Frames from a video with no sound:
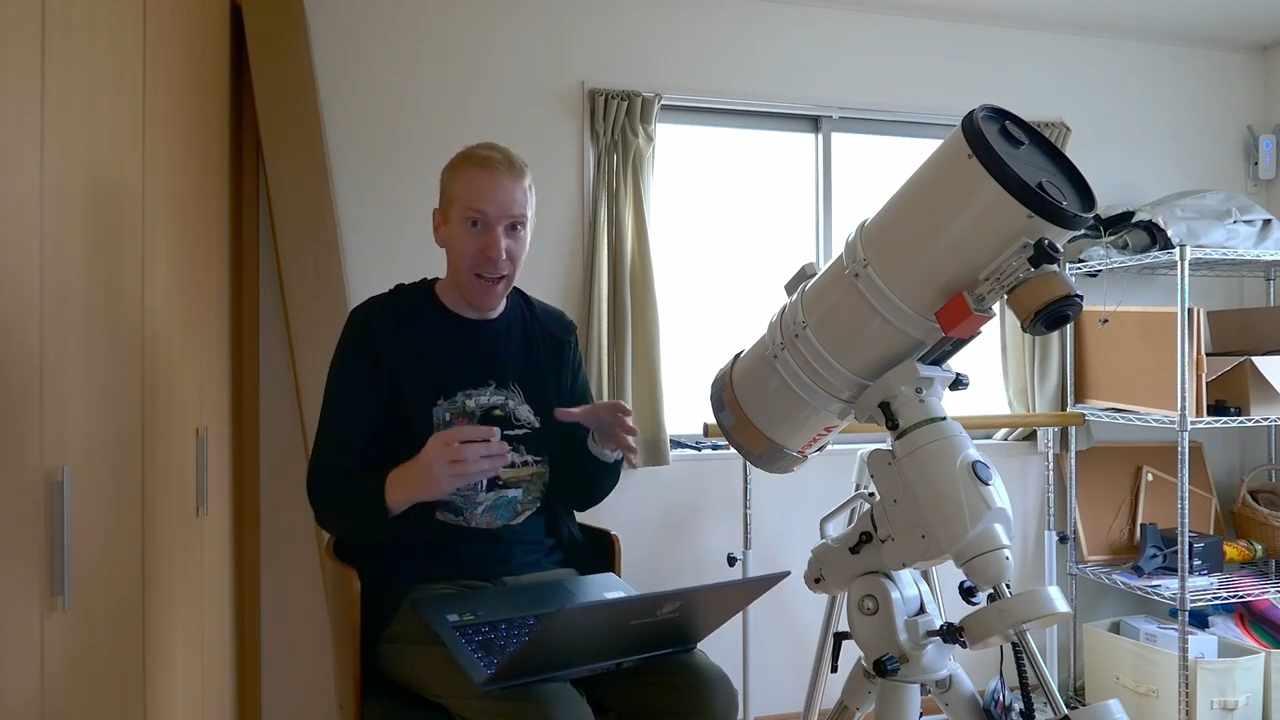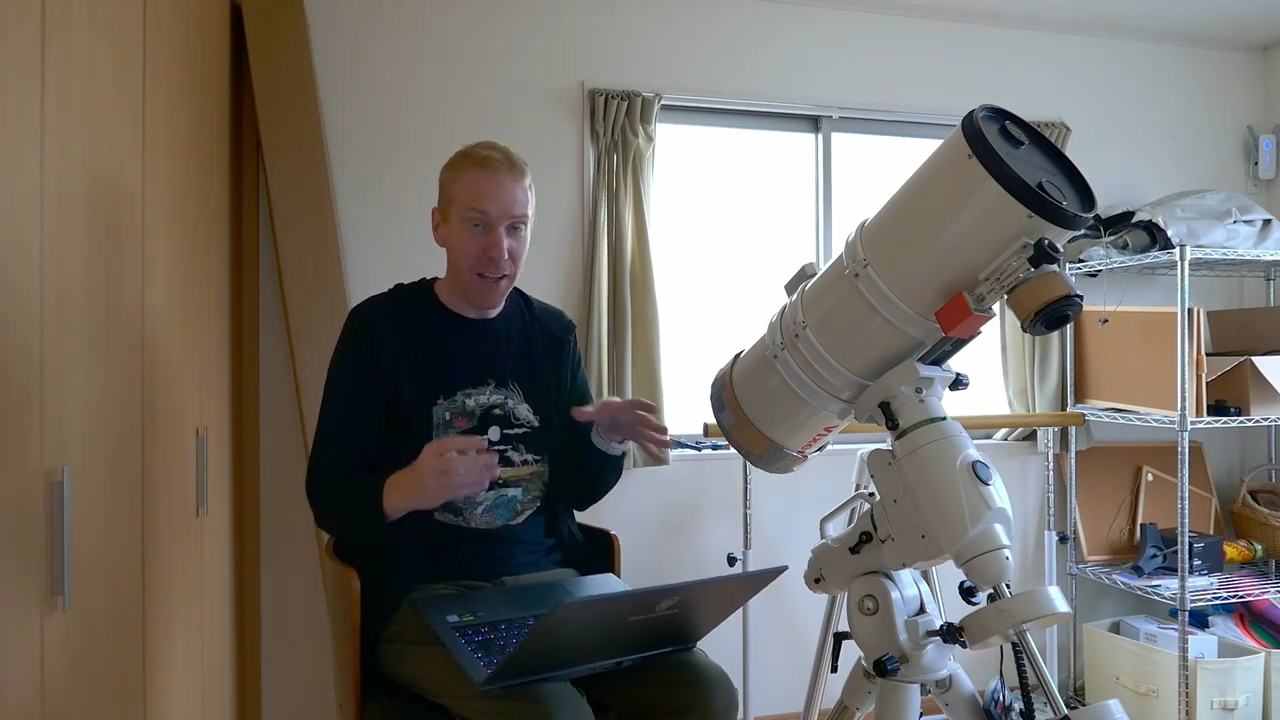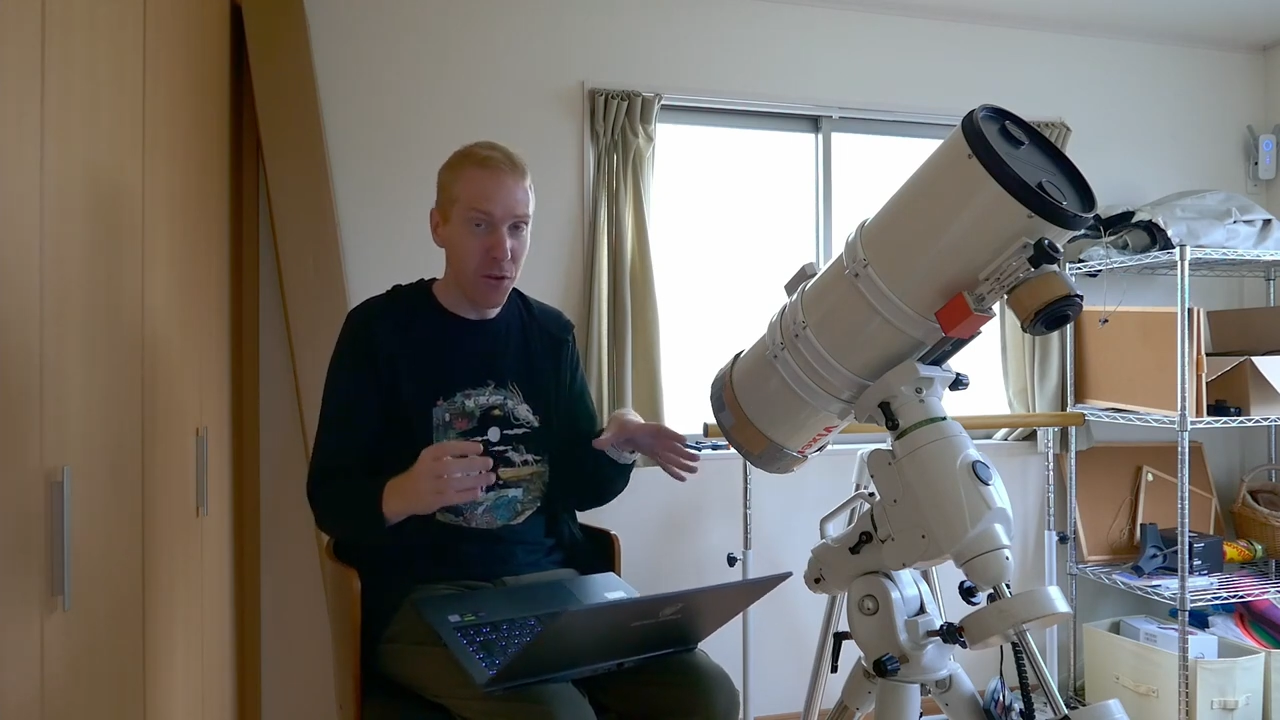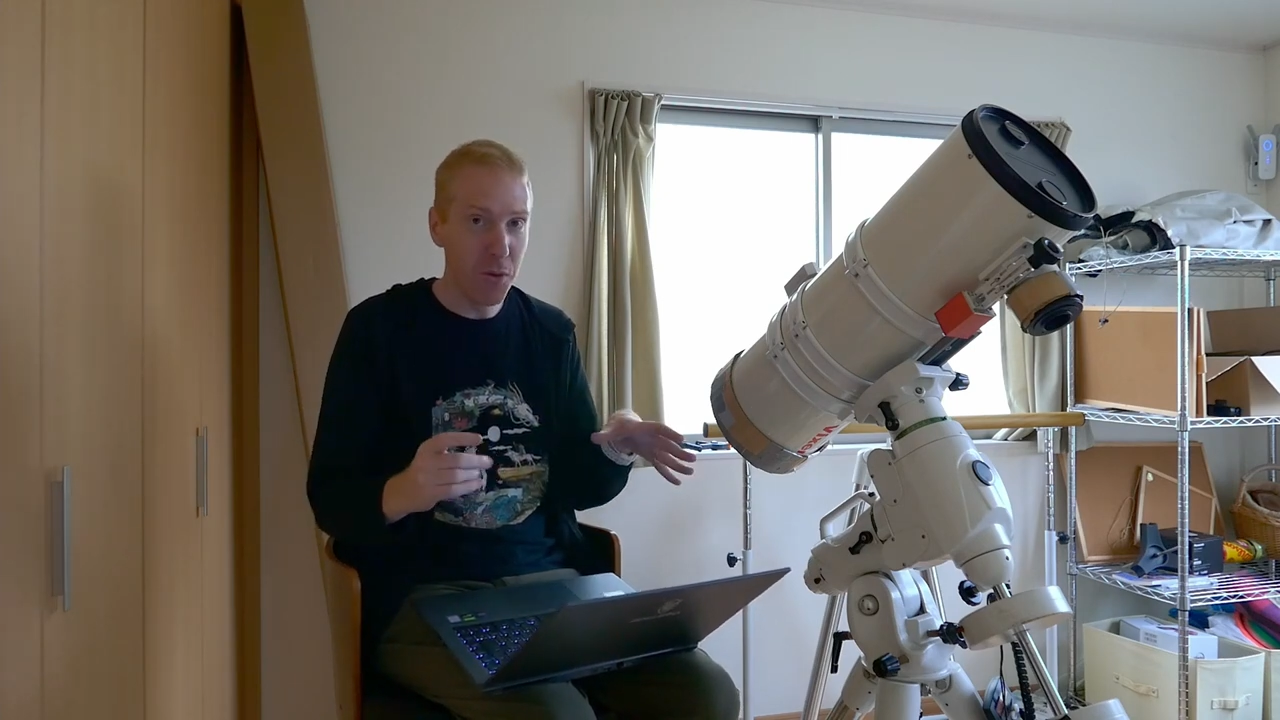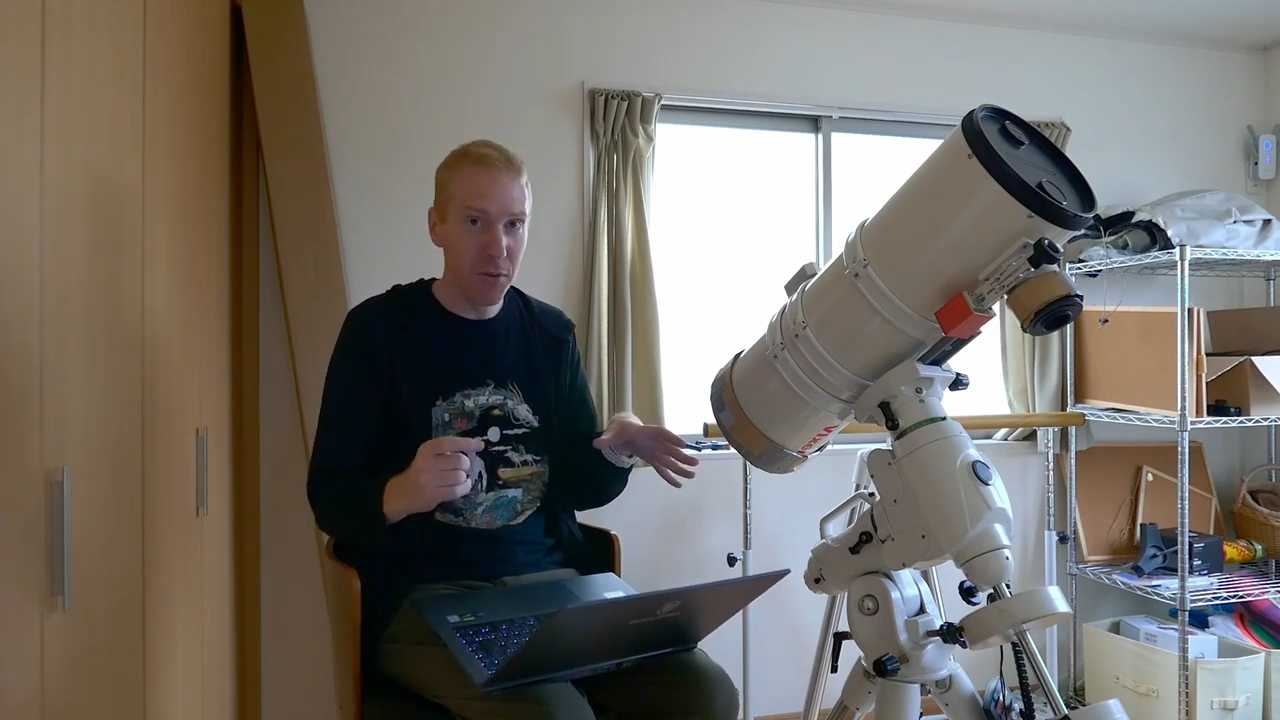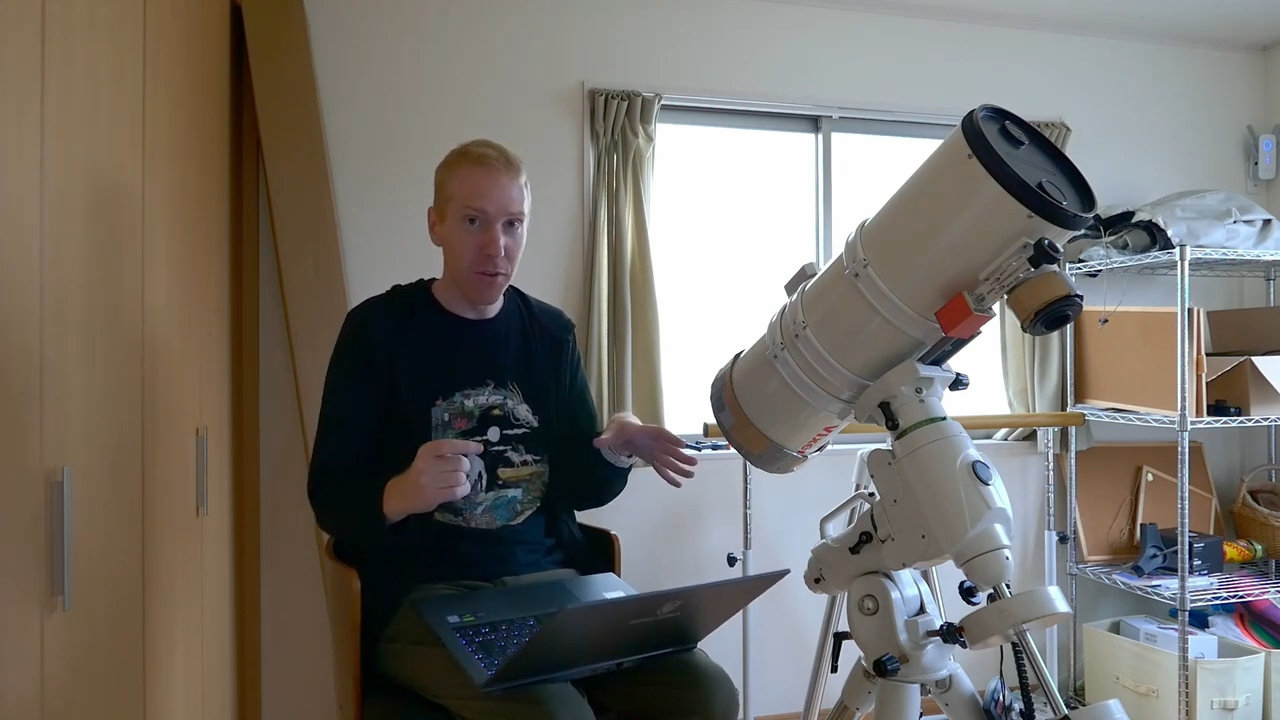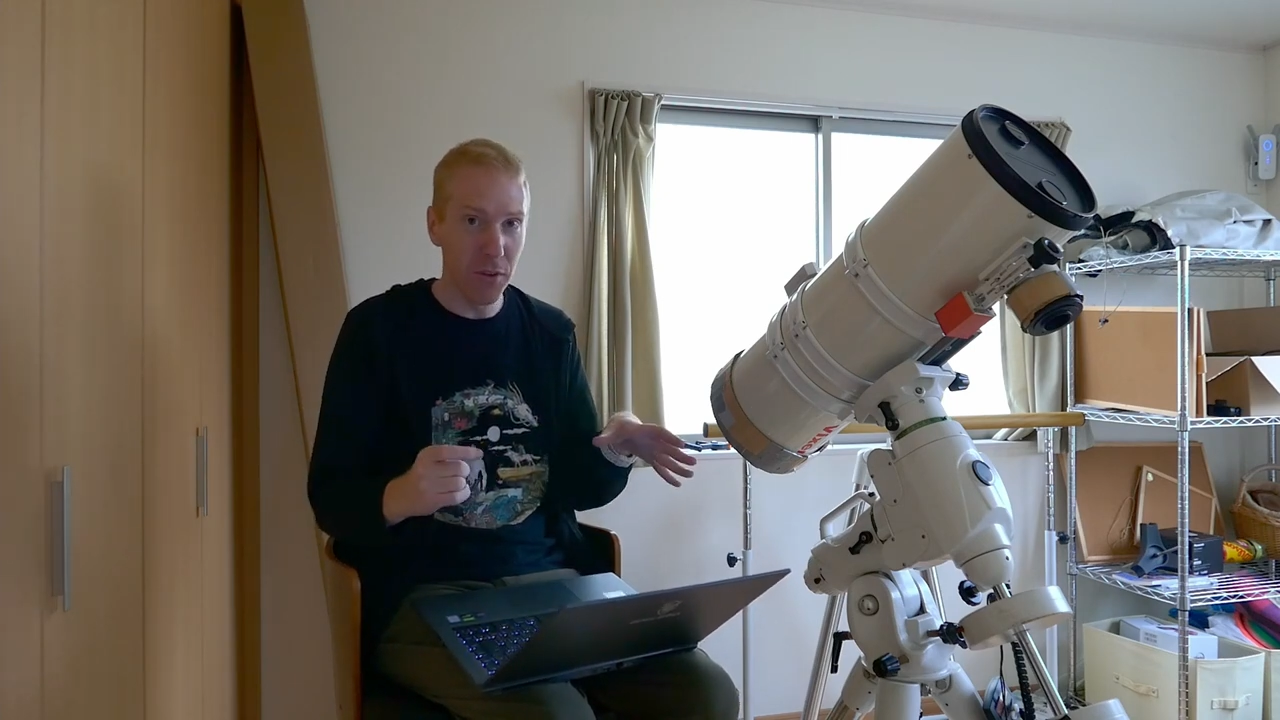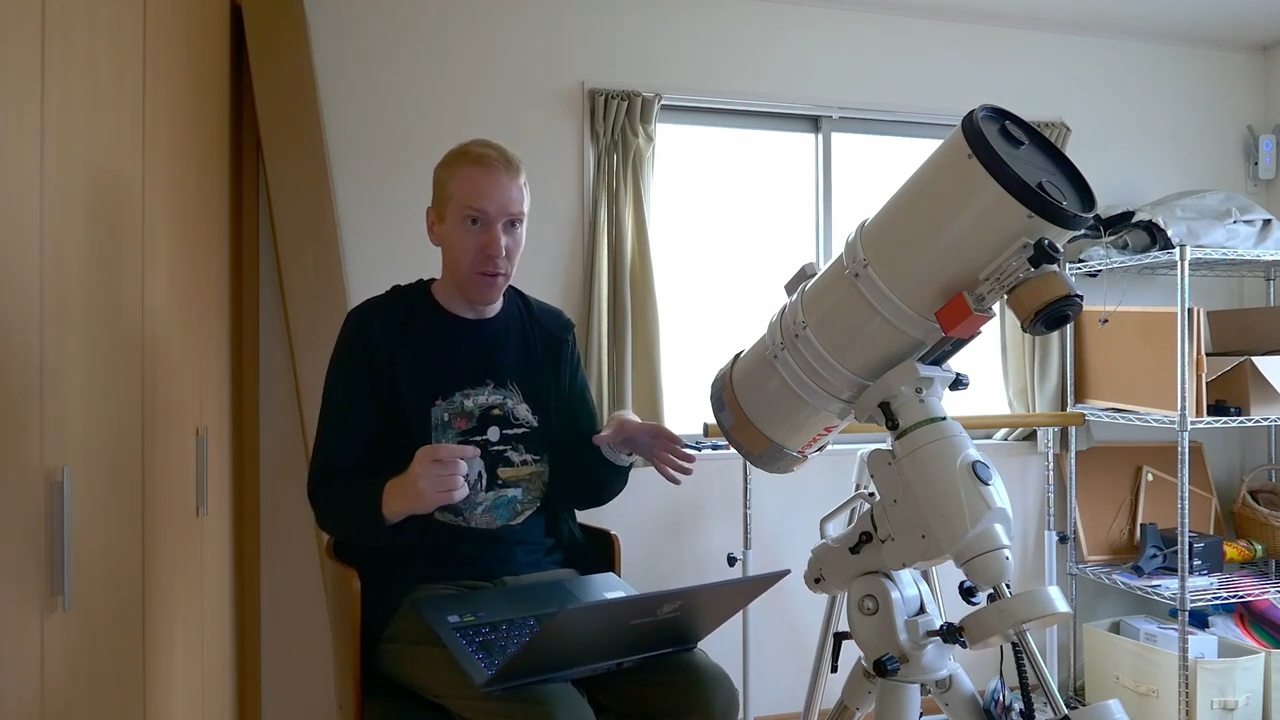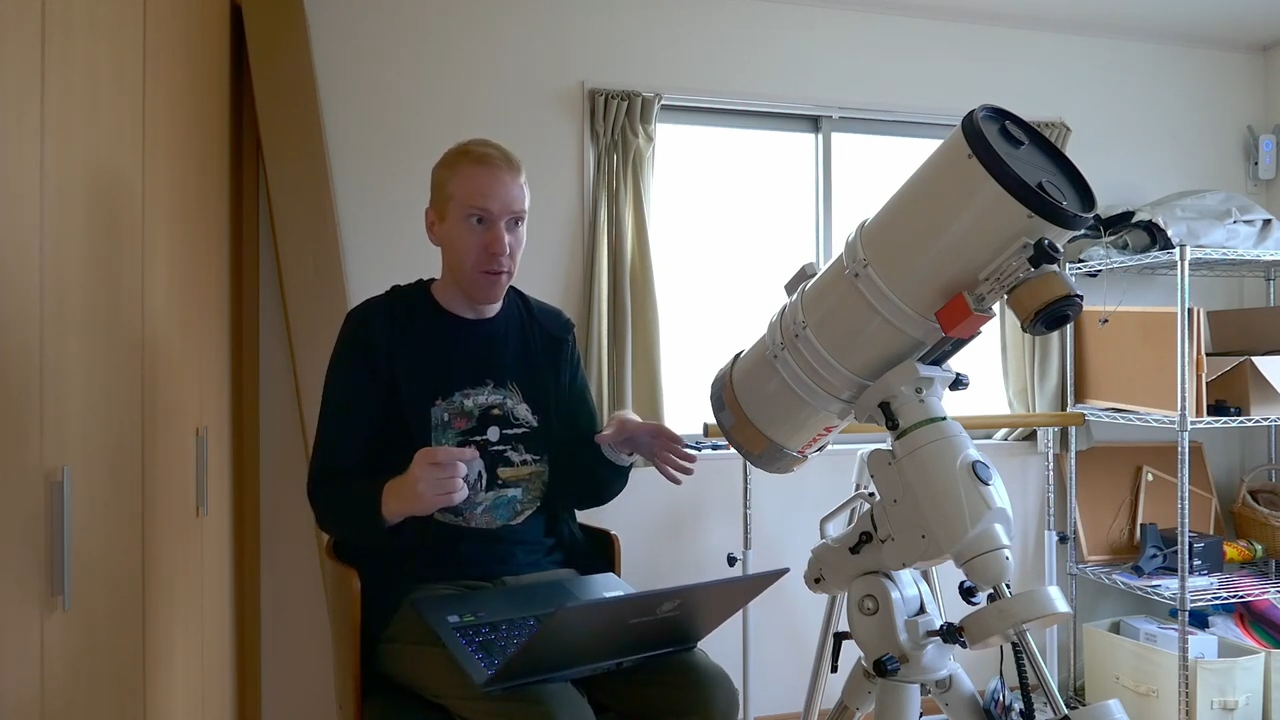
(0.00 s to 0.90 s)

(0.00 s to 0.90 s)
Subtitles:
I use